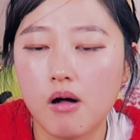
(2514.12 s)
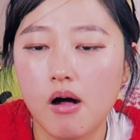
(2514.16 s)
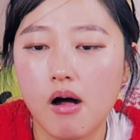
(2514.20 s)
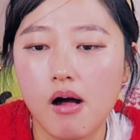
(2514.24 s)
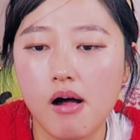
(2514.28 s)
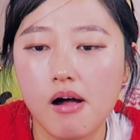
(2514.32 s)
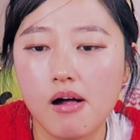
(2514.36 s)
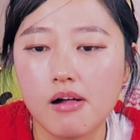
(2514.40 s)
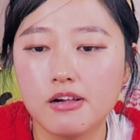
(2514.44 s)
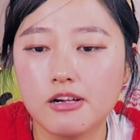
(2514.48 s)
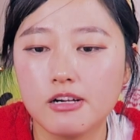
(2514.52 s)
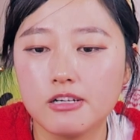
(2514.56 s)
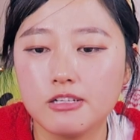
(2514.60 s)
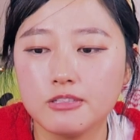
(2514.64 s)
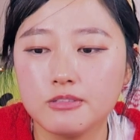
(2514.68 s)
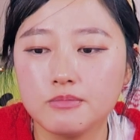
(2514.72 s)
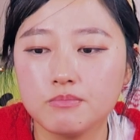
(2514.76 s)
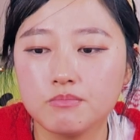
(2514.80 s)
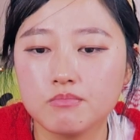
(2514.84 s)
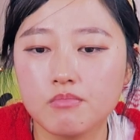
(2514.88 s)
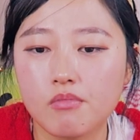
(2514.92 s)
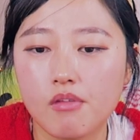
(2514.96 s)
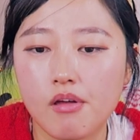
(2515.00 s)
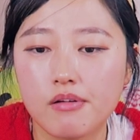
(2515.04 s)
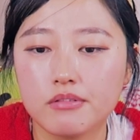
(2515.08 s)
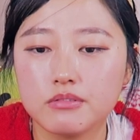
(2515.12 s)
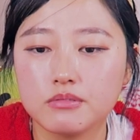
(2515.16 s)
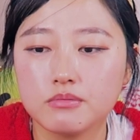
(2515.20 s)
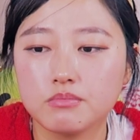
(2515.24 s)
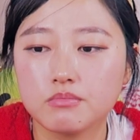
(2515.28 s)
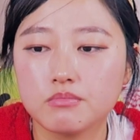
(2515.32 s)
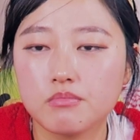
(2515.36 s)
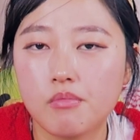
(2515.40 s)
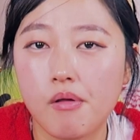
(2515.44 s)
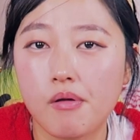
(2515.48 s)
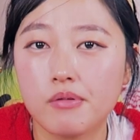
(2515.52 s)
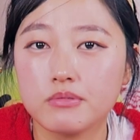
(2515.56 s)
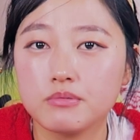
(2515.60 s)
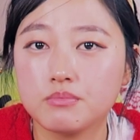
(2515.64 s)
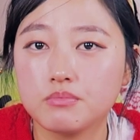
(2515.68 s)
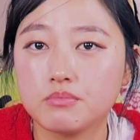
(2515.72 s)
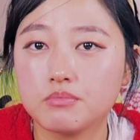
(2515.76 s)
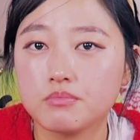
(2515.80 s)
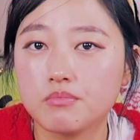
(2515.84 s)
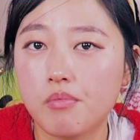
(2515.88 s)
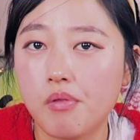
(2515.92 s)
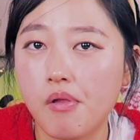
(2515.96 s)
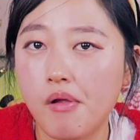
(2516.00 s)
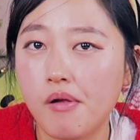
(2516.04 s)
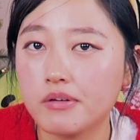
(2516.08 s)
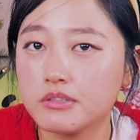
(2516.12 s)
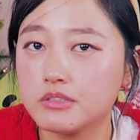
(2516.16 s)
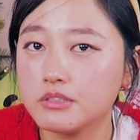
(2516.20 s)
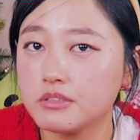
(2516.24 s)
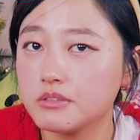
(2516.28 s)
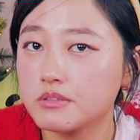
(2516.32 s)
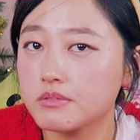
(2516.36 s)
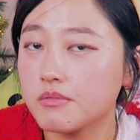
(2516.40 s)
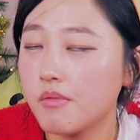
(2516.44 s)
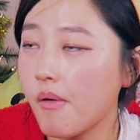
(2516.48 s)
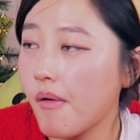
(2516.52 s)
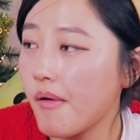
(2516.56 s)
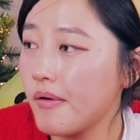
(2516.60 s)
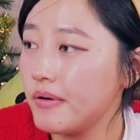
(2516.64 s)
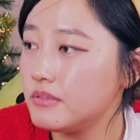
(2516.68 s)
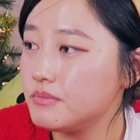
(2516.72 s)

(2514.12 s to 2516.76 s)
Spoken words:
You also love pit bulls?